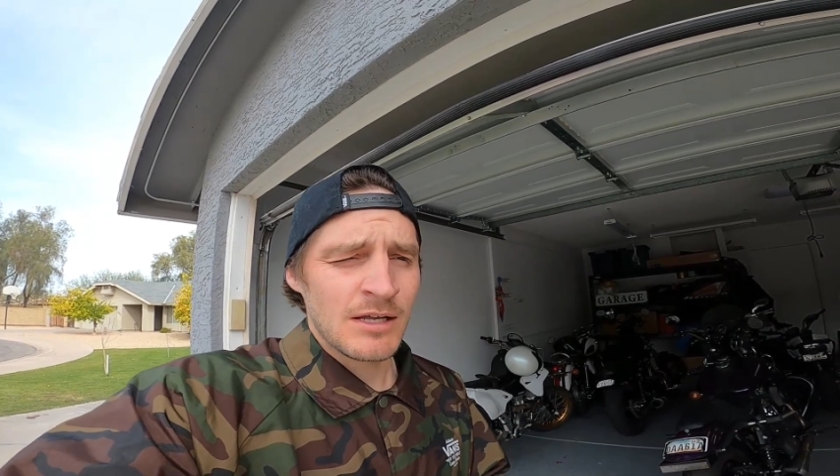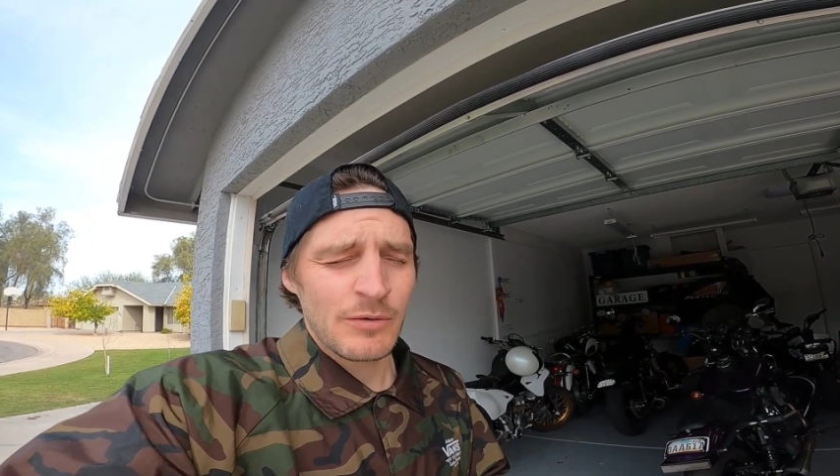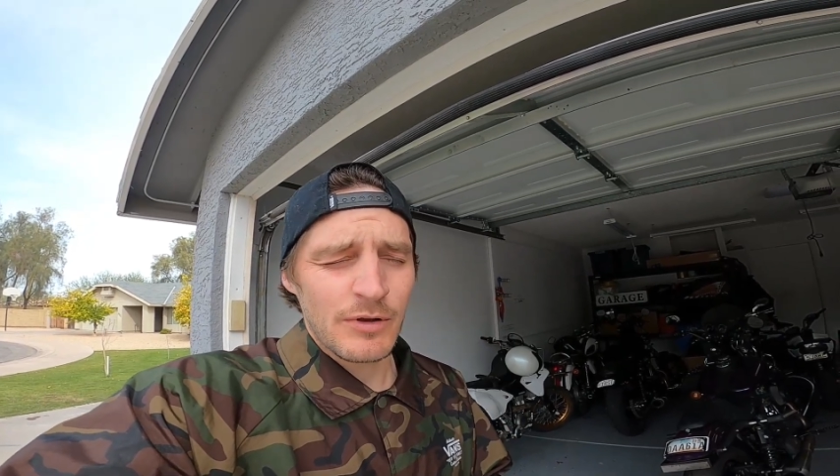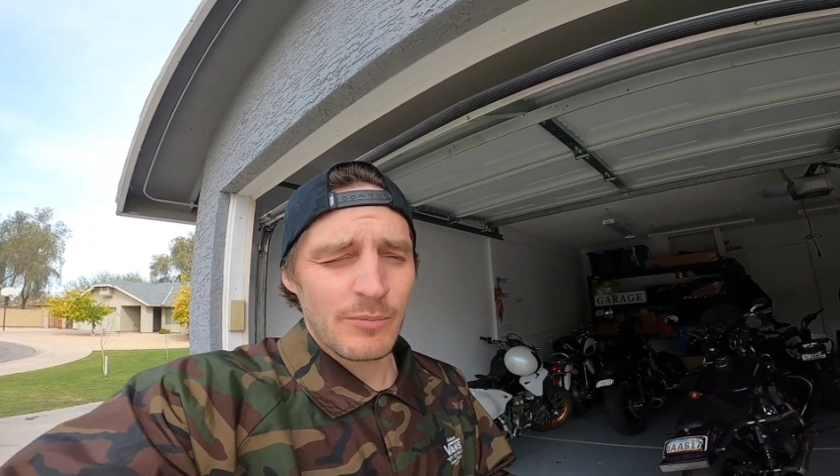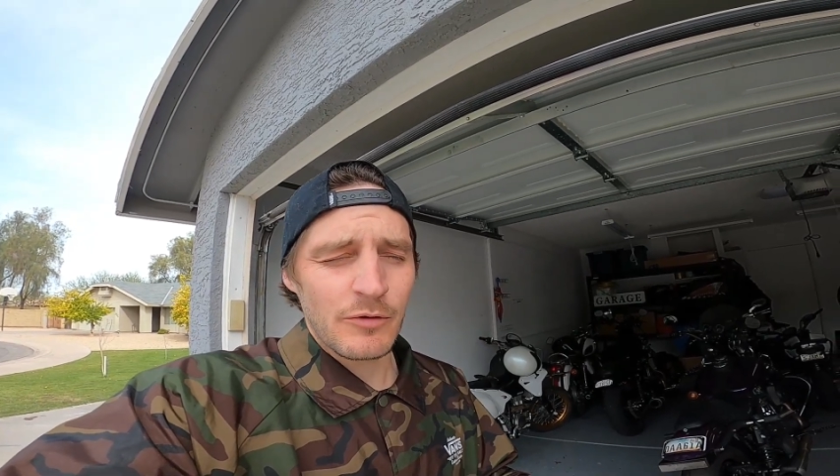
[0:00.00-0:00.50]
it
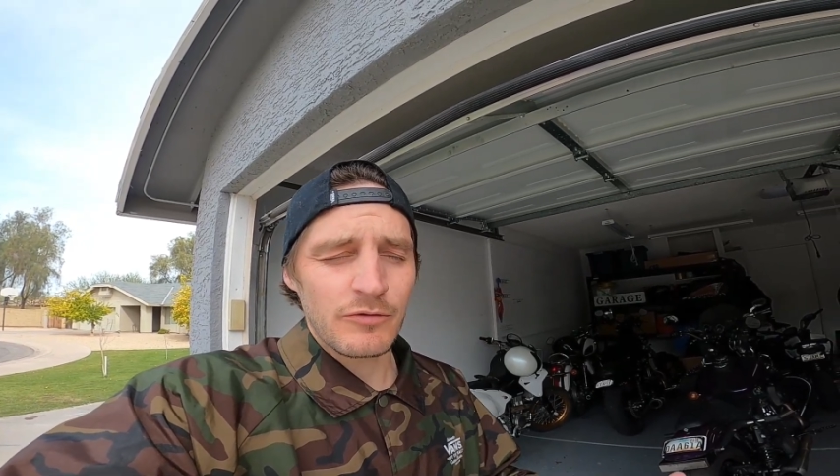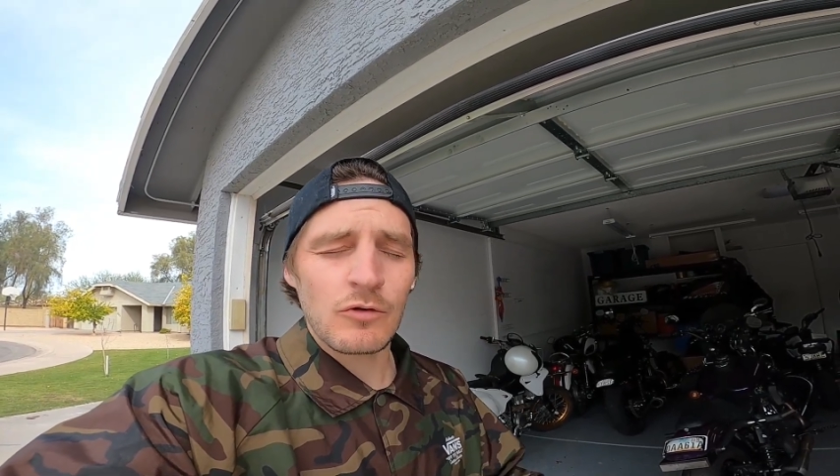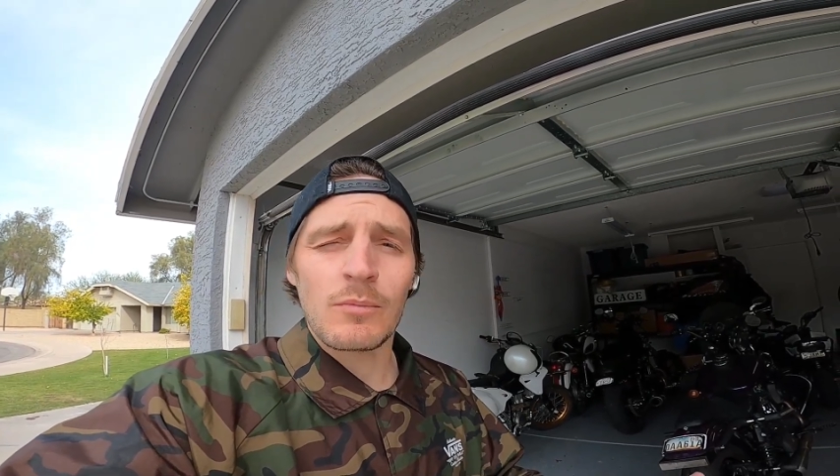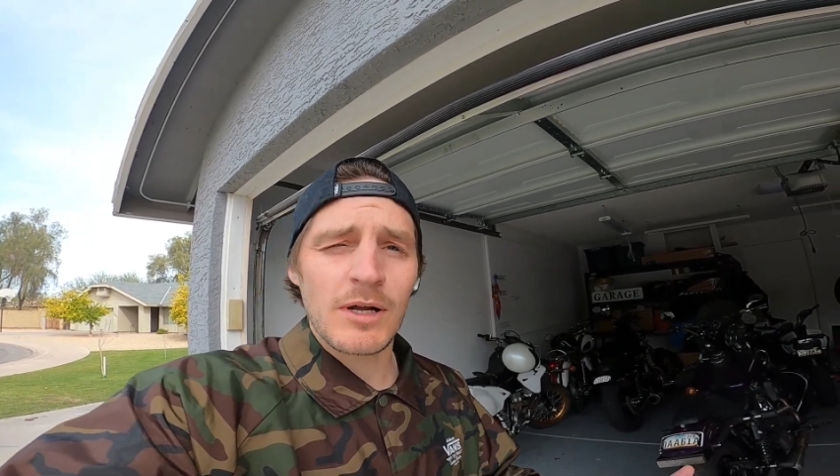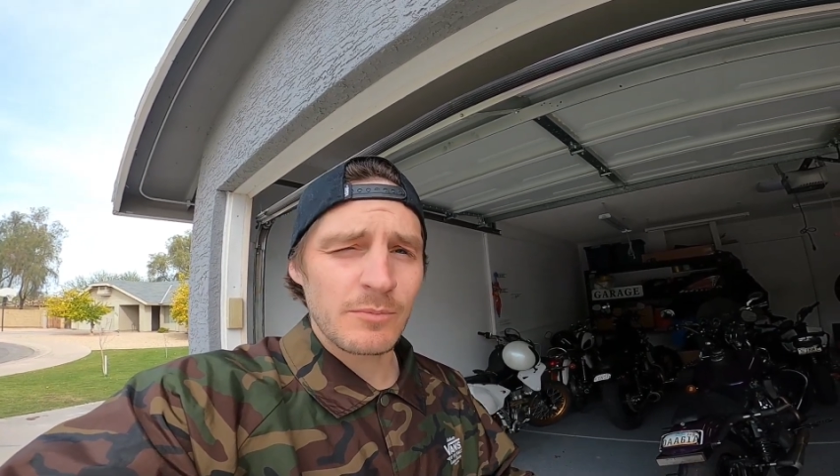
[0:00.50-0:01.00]
was almost
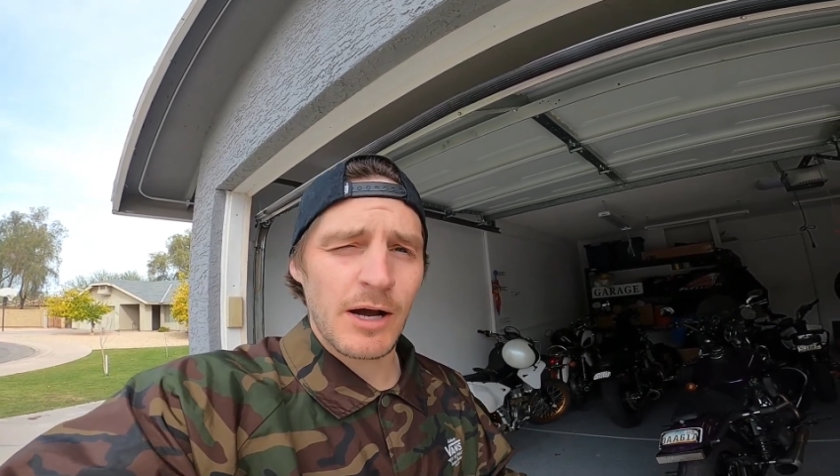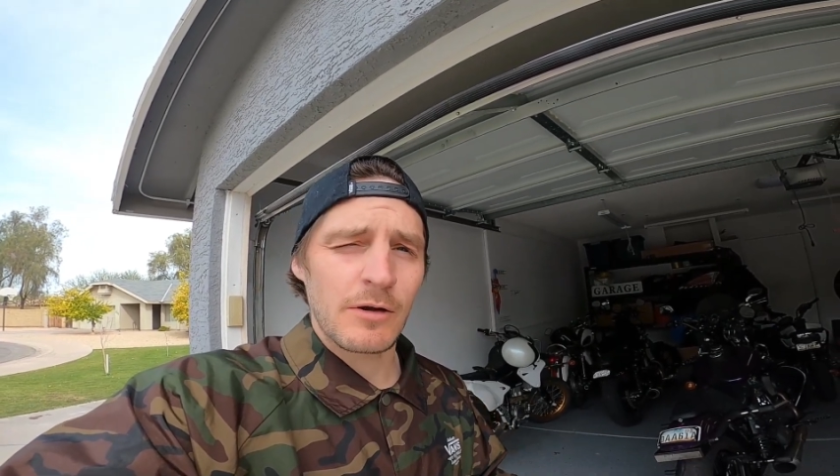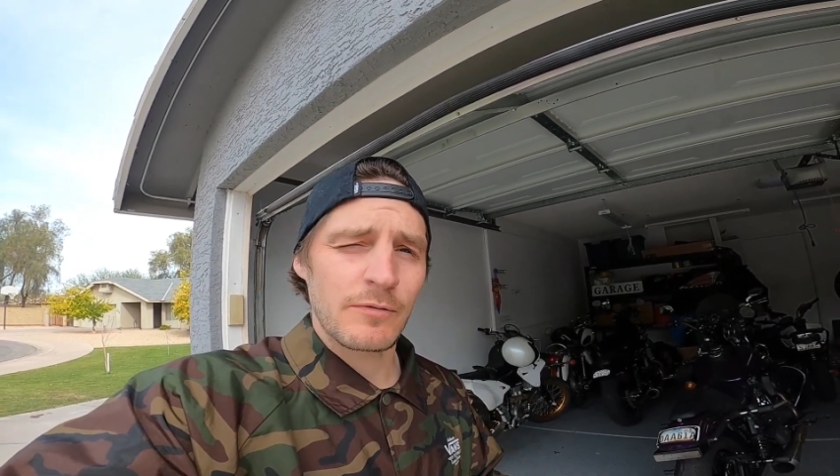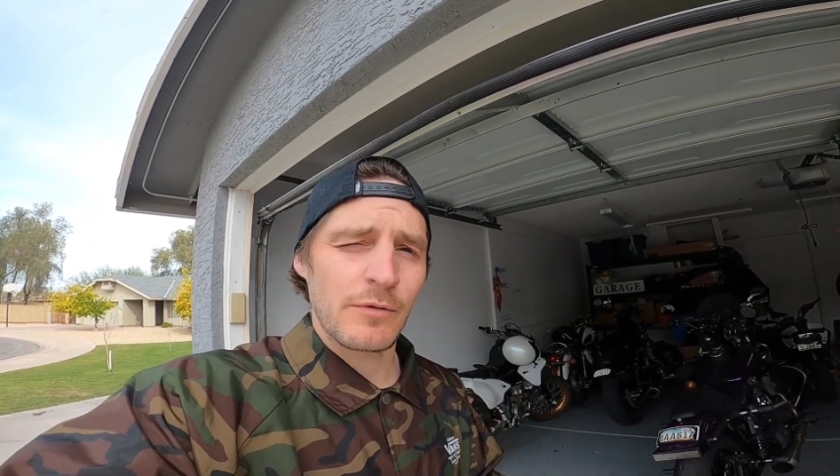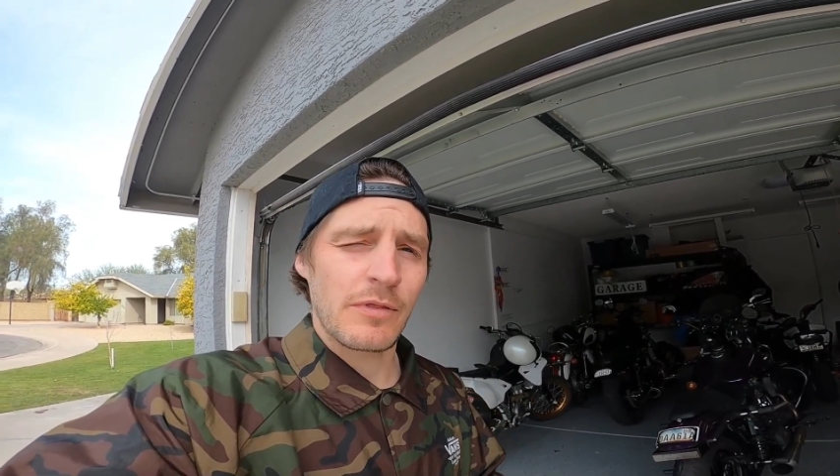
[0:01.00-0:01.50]
too much
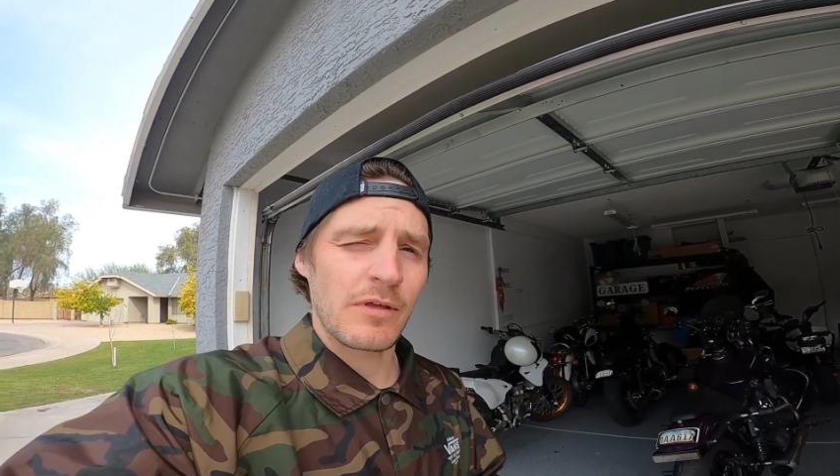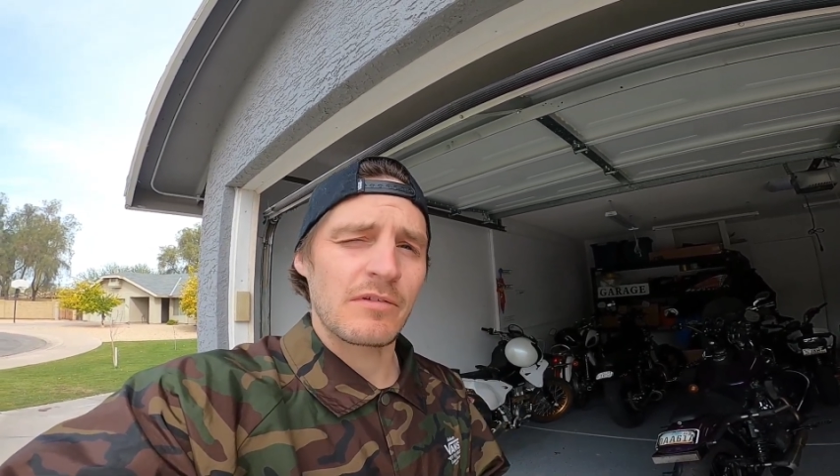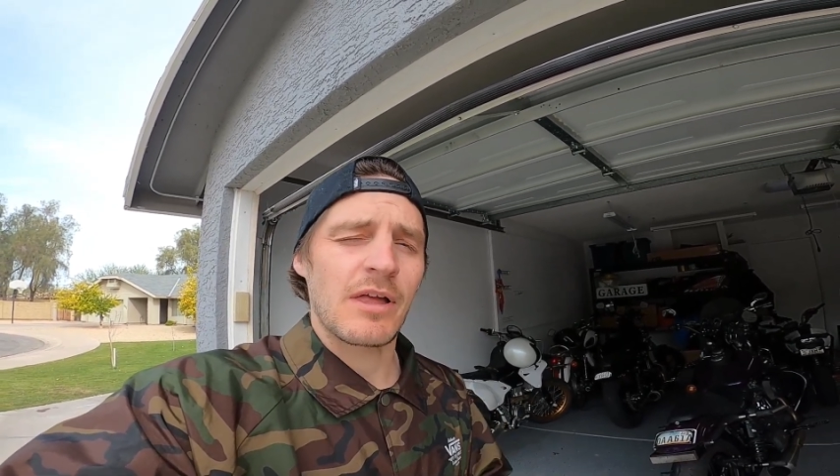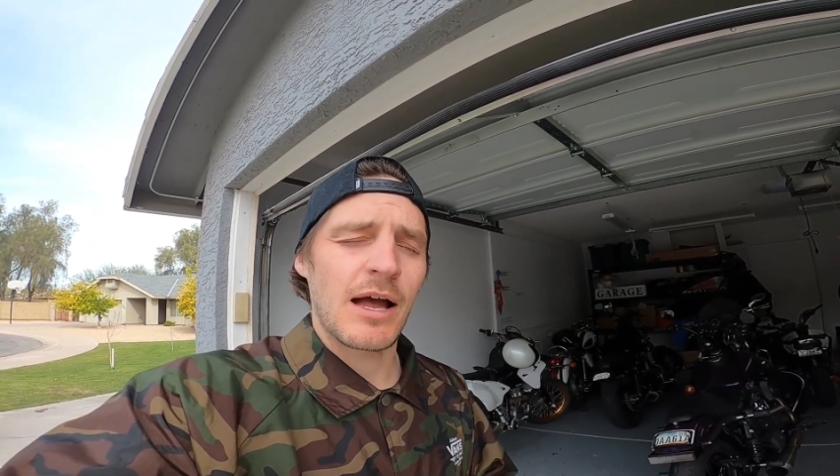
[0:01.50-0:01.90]
power for the things that